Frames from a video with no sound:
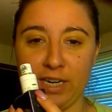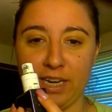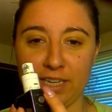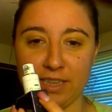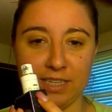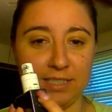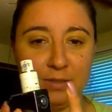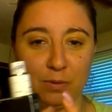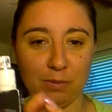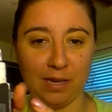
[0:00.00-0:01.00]
to hit this
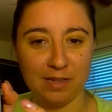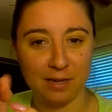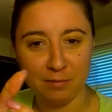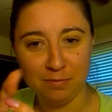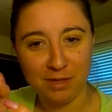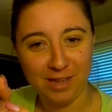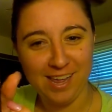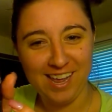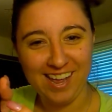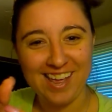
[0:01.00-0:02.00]
with my thumb,
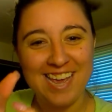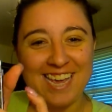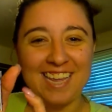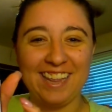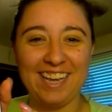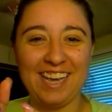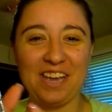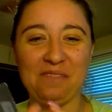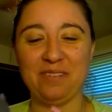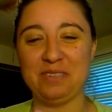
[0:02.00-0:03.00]
thinking
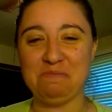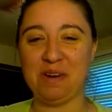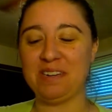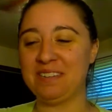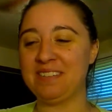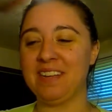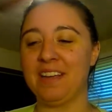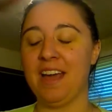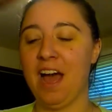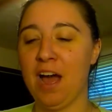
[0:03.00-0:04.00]
it was the button,
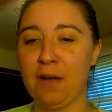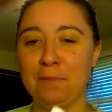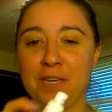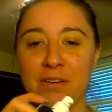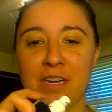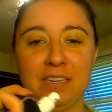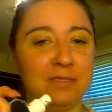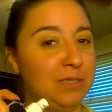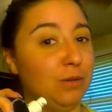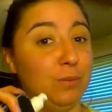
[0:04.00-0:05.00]
but you get
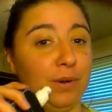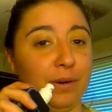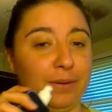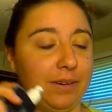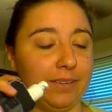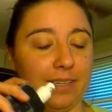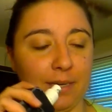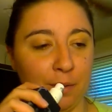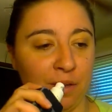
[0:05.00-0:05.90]
used to it pretty quickly.